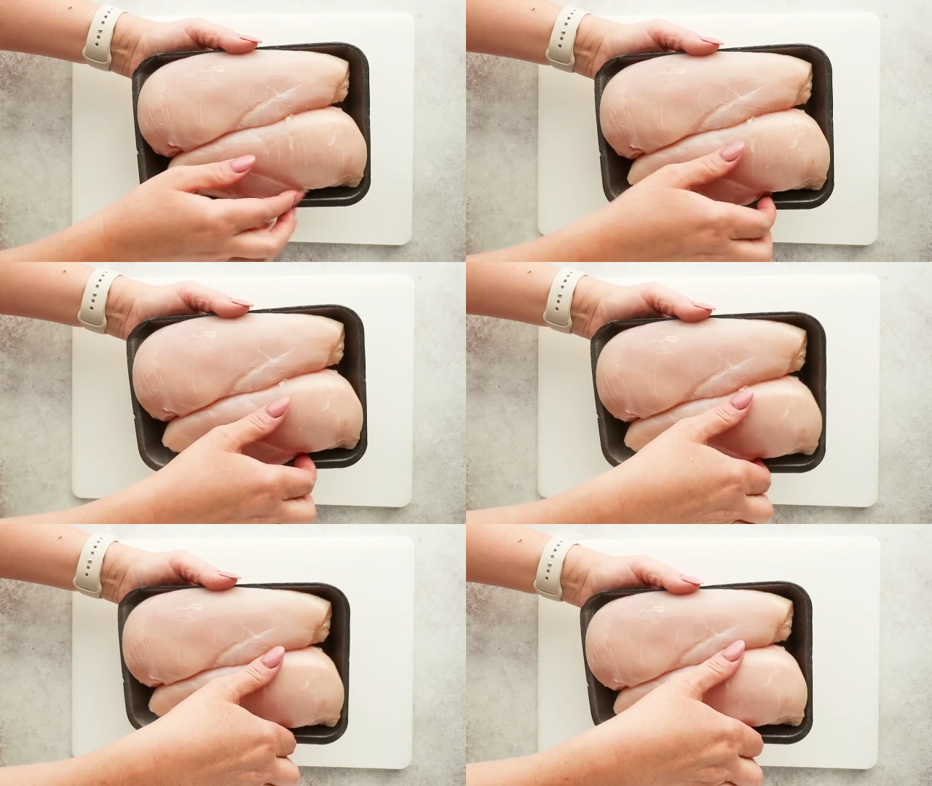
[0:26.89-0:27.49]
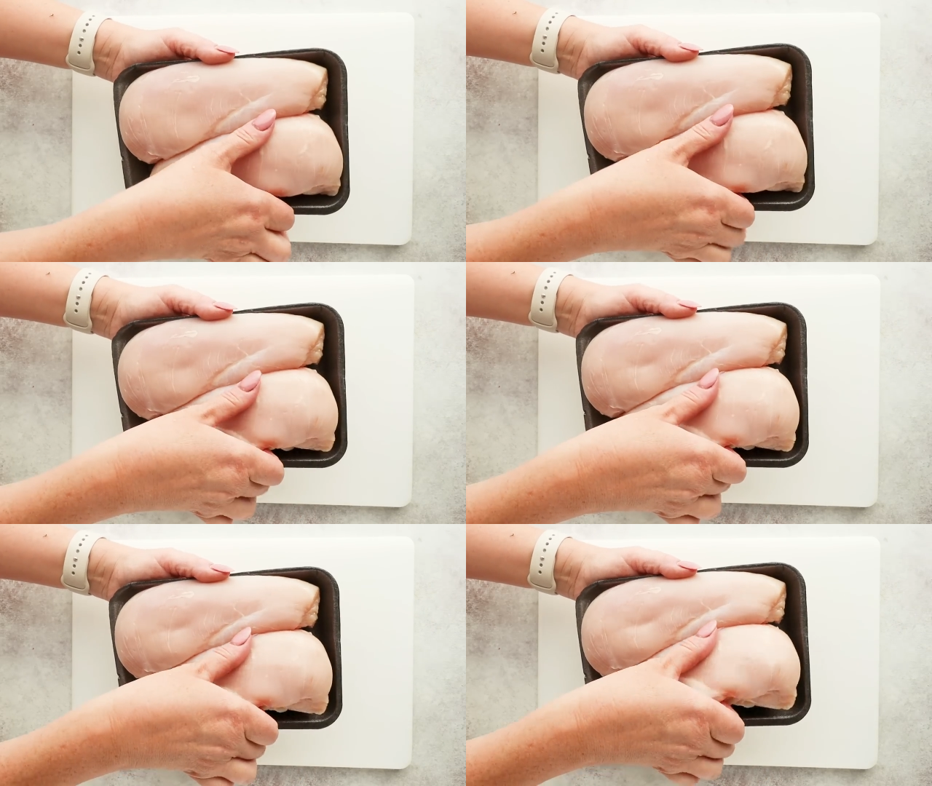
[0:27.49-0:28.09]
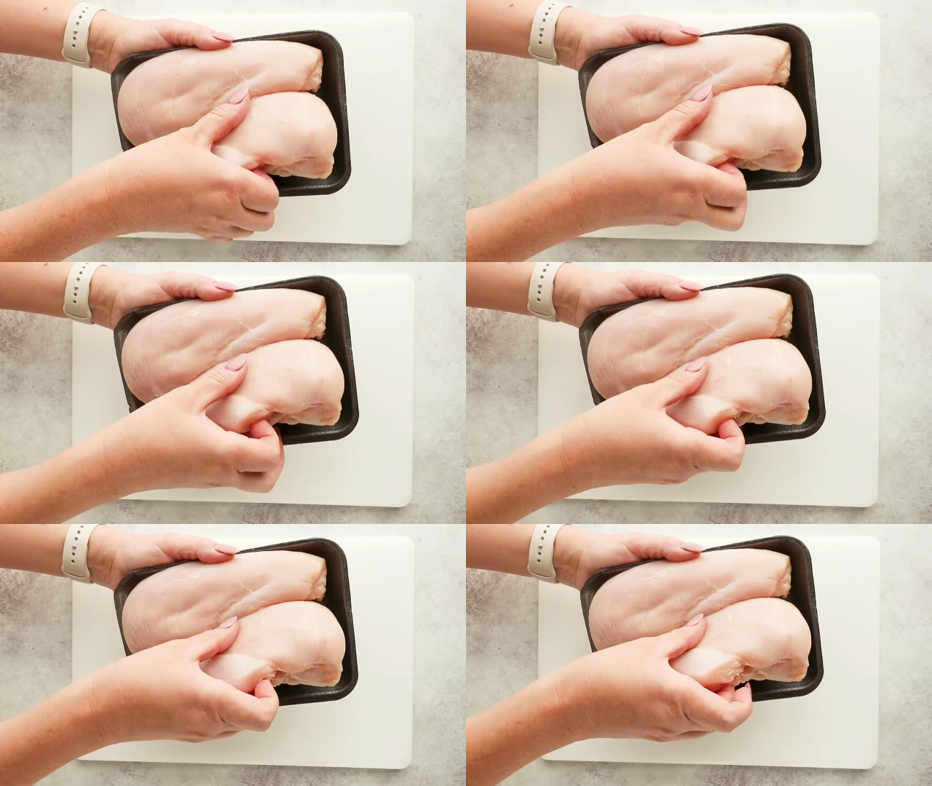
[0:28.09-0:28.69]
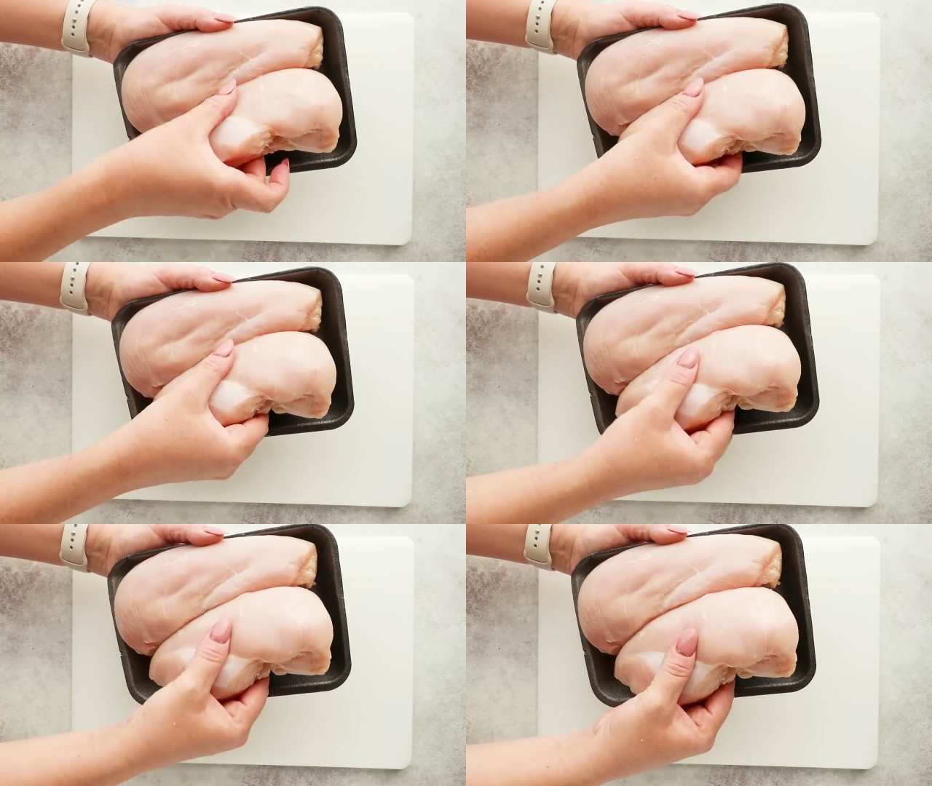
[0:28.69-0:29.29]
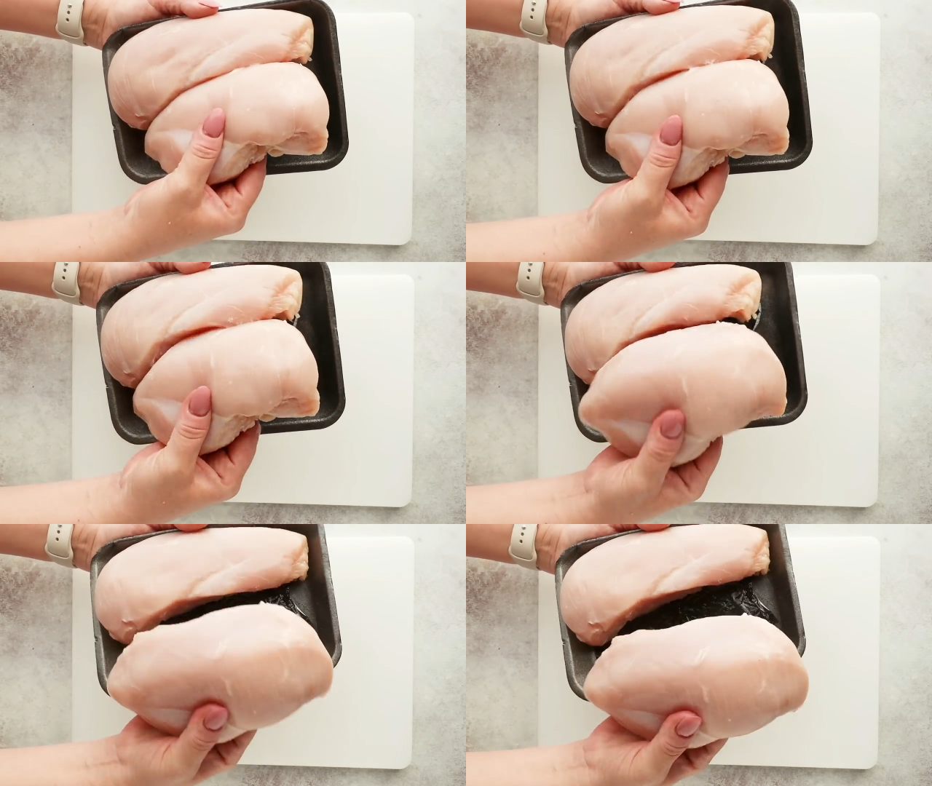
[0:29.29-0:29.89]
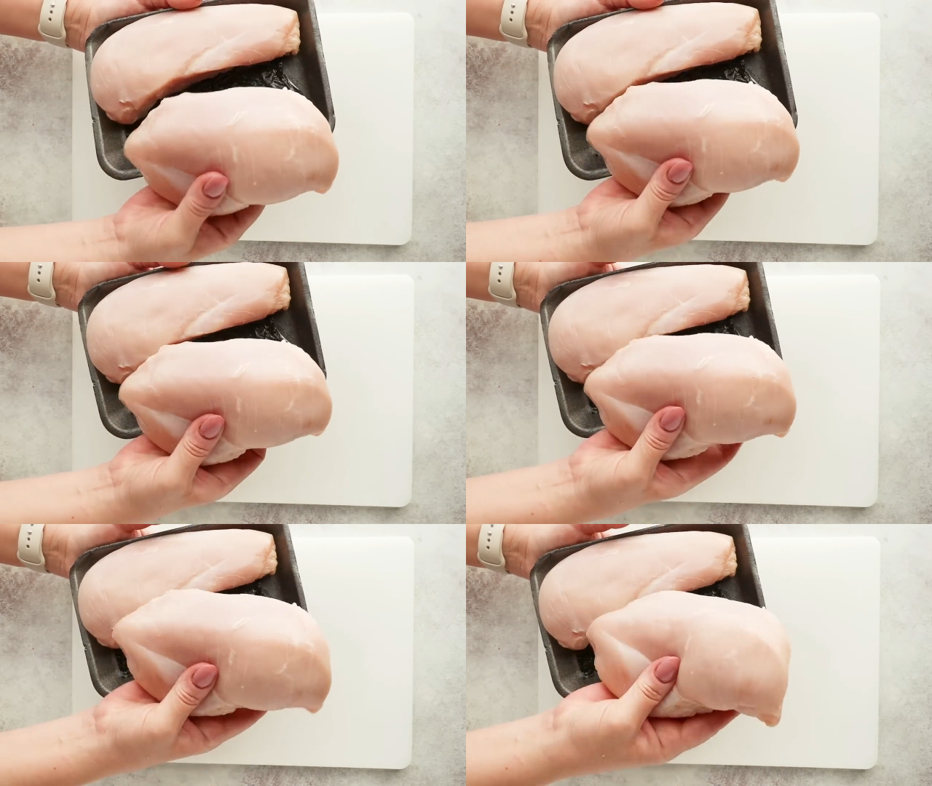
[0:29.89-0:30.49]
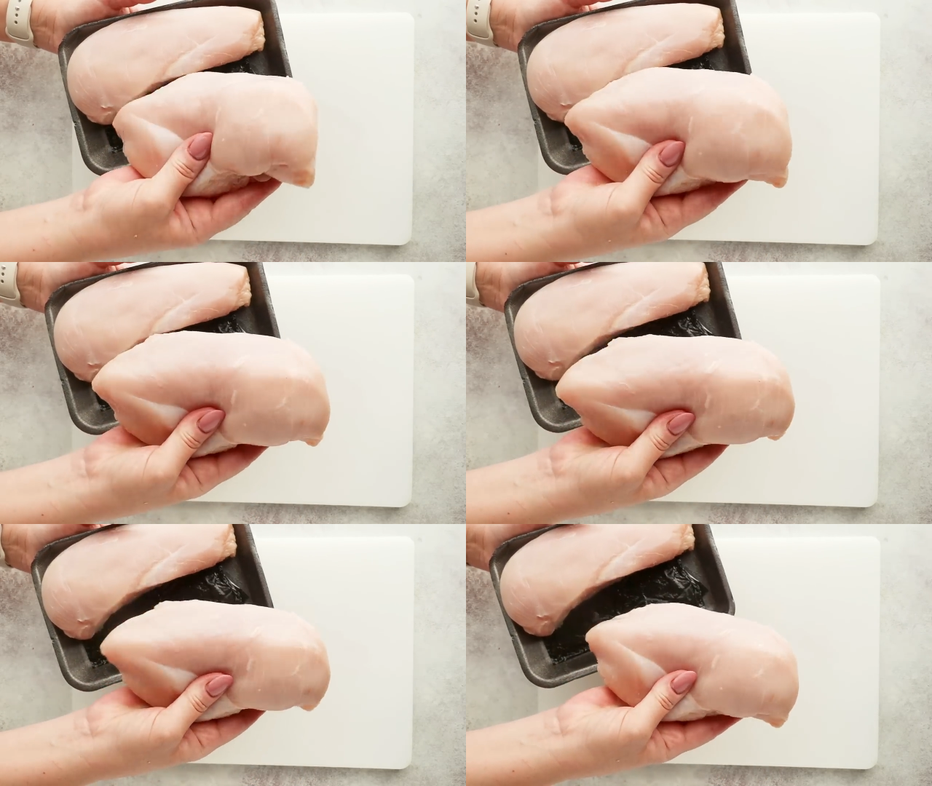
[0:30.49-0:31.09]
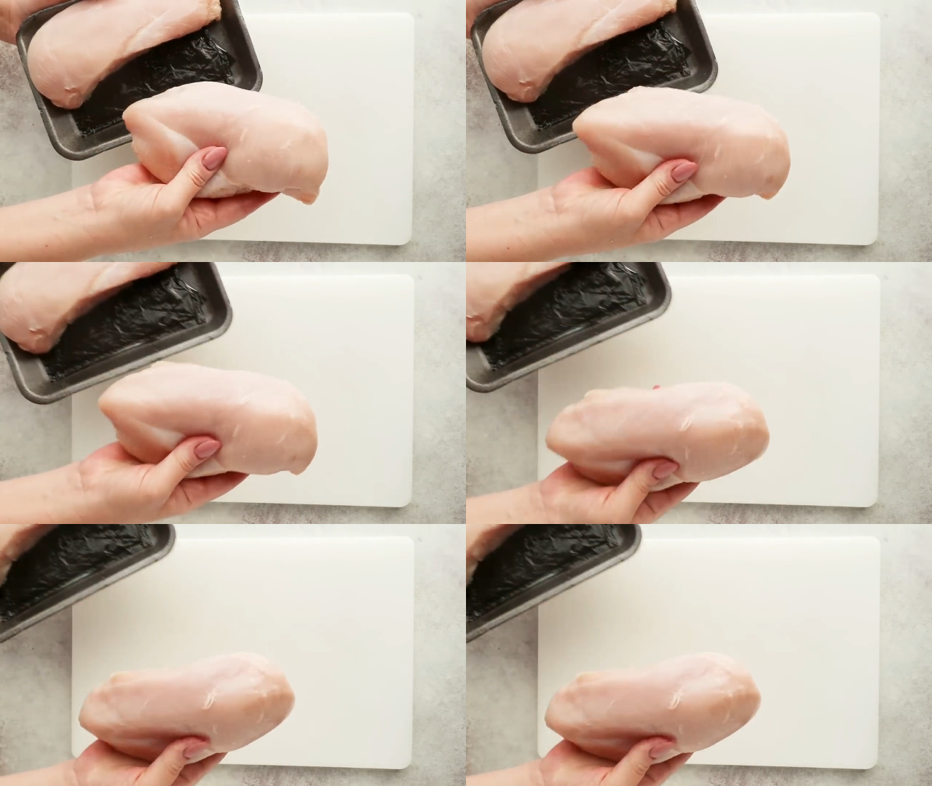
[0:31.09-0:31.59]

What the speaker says: (no speaker visible)